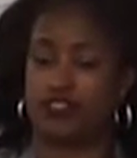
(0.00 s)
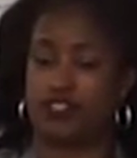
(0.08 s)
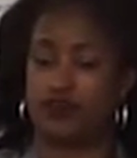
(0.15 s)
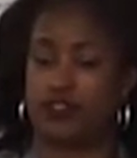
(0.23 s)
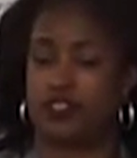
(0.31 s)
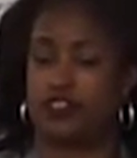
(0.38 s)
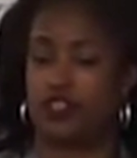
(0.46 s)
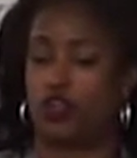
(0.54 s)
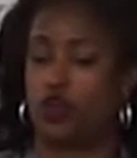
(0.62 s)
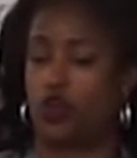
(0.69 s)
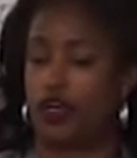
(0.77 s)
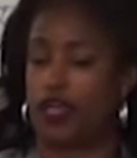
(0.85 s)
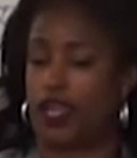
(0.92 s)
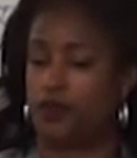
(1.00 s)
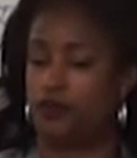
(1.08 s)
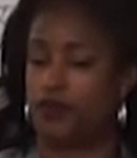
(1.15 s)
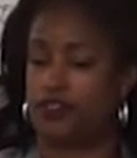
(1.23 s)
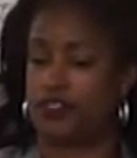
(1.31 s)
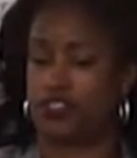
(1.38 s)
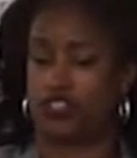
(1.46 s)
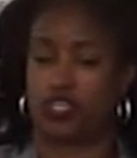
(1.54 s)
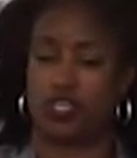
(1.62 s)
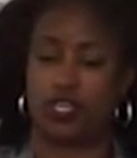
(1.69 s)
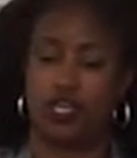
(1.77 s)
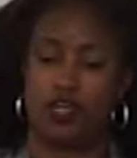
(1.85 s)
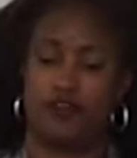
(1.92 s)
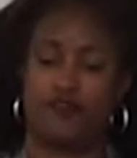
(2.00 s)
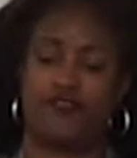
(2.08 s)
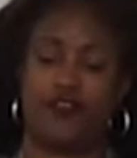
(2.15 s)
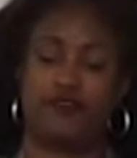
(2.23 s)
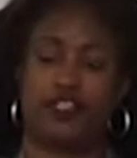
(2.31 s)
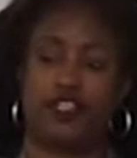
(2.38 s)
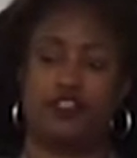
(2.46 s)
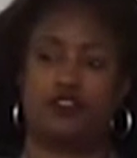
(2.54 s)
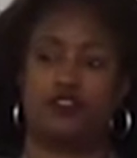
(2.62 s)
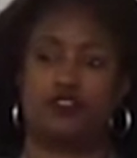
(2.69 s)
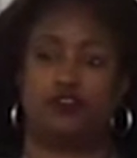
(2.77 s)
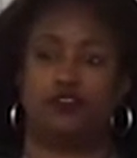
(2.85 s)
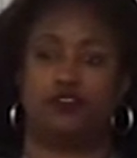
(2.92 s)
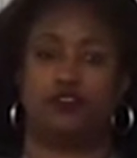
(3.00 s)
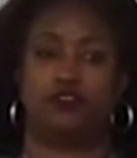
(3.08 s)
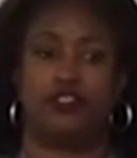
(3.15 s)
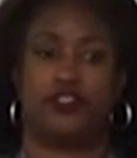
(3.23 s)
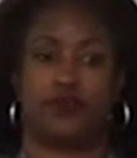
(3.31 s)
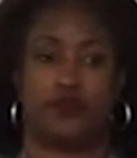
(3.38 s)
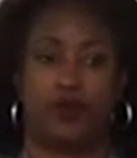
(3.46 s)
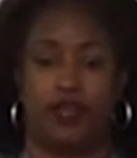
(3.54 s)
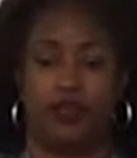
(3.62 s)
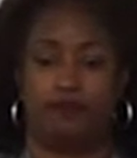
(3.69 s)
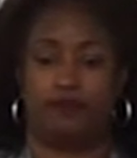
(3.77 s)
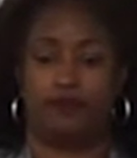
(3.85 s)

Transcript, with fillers: He was in decorticate position, 15 years old, this one.